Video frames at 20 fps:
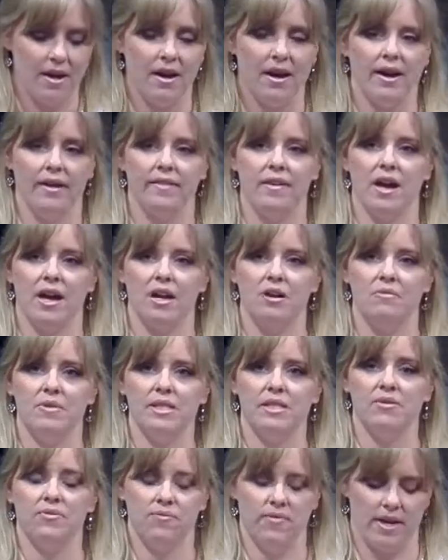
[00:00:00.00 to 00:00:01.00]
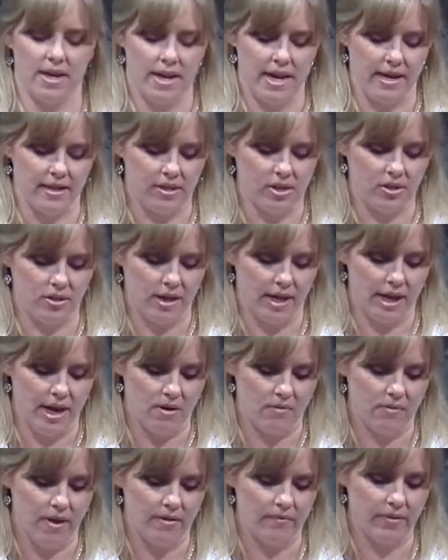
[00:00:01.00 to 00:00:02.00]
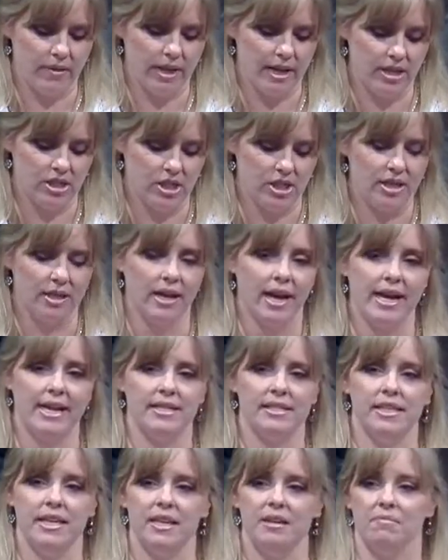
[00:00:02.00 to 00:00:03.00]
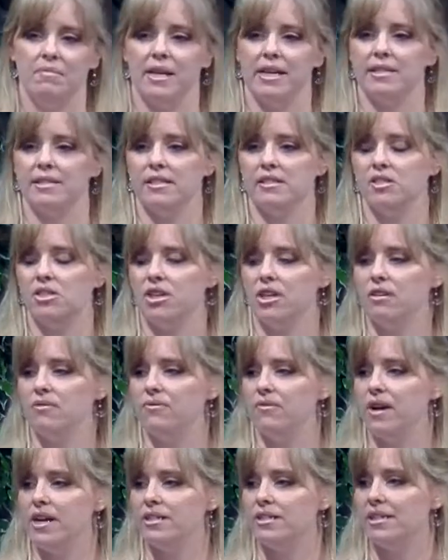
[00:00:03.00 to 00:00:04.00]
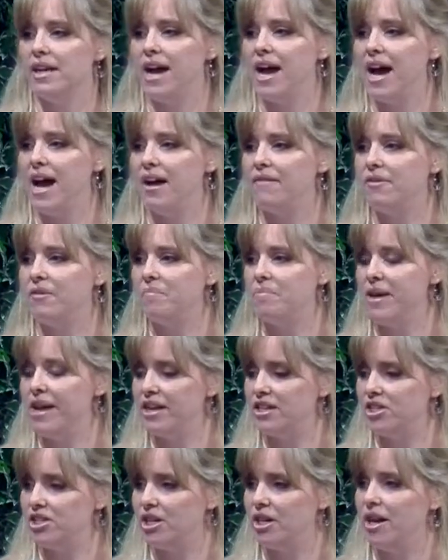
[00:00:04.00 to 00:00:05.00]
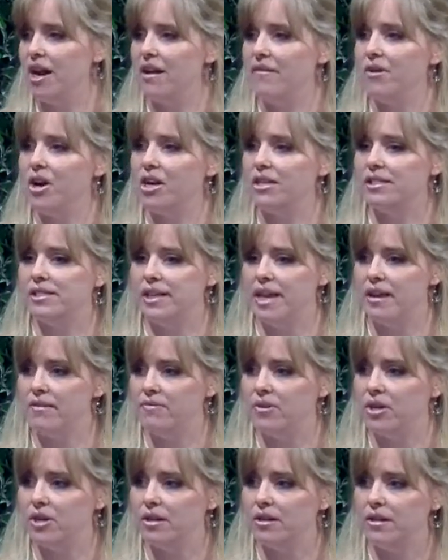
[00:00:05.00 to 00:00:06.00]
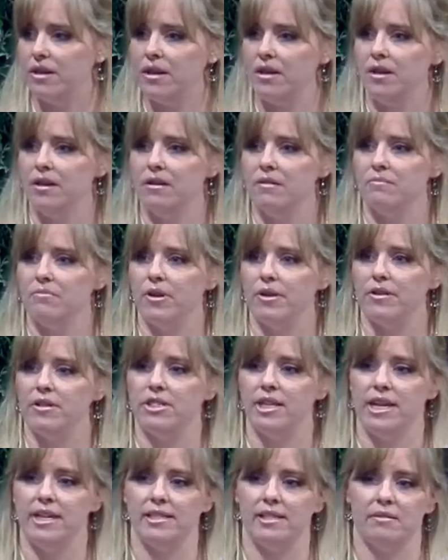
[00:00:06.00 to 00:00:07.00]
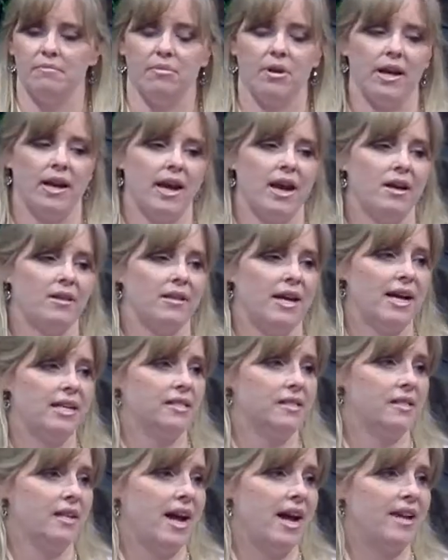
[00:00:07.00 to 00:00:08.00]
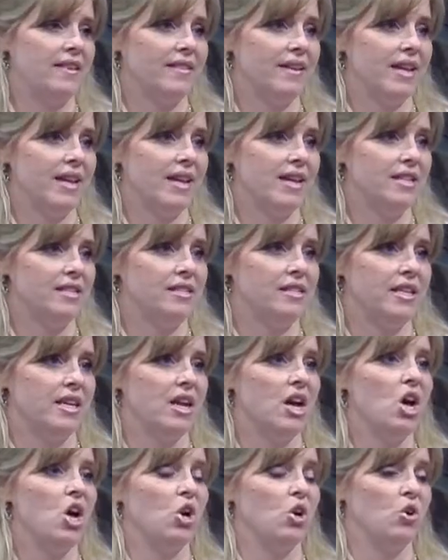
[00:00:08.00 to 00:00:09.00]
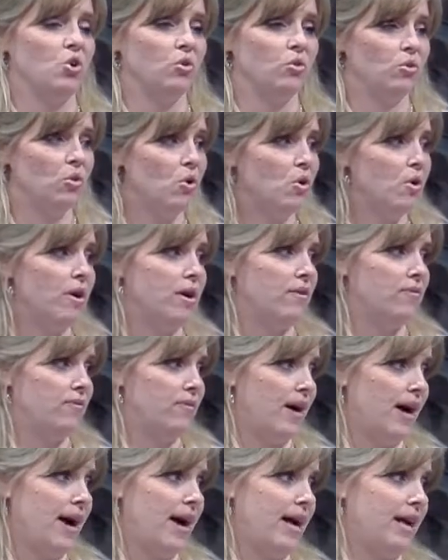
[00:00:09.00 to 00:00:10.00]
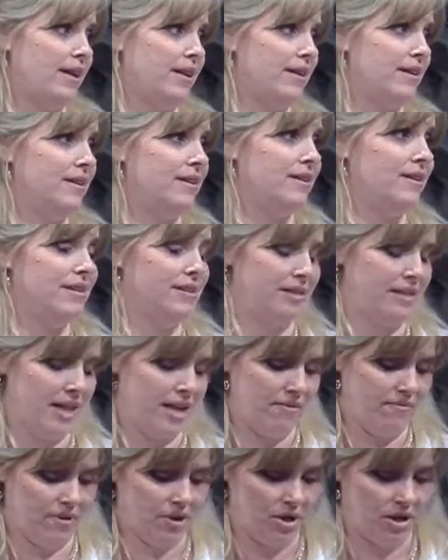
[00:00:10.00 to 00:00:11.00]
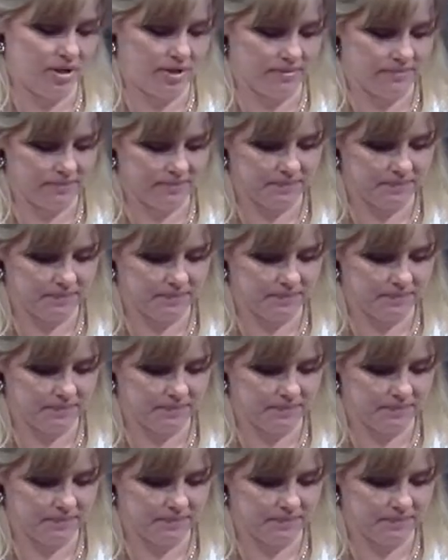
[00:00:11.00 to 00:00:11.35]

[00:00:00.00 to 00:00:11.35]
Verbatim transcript: I thought it was fitting to look at Revelation 19 because it's good for us to have a picture of our Savior. Brother Jason brought out last night that he is the glorified Savior.